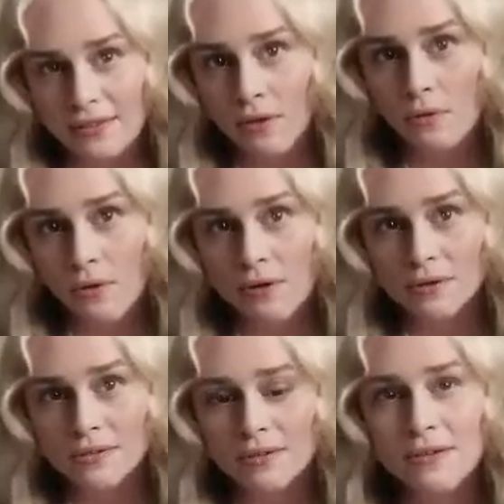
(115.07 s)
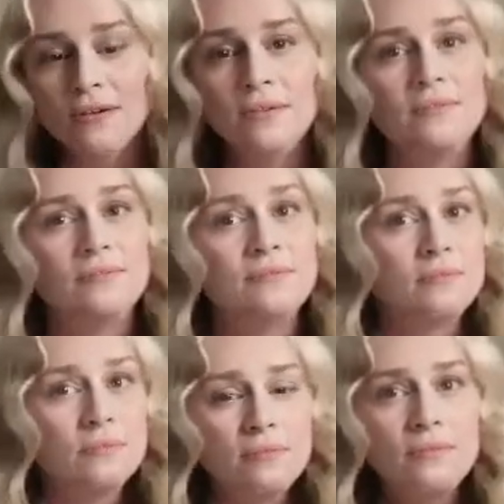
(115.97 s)
thing was,
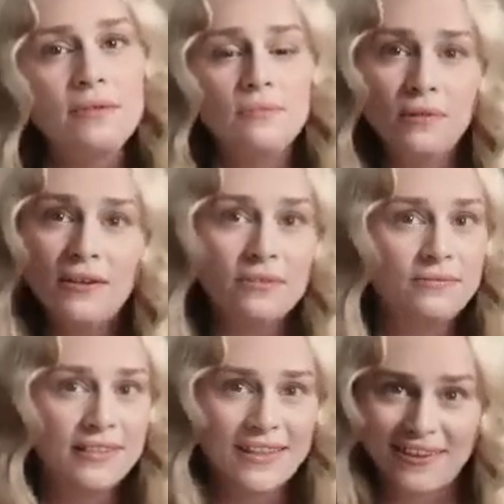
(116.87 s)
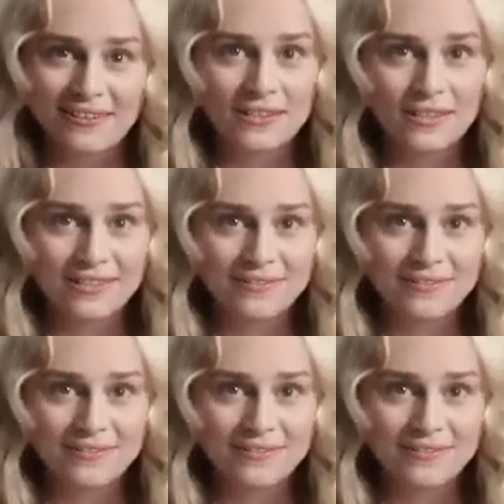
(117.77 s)
people loved the character.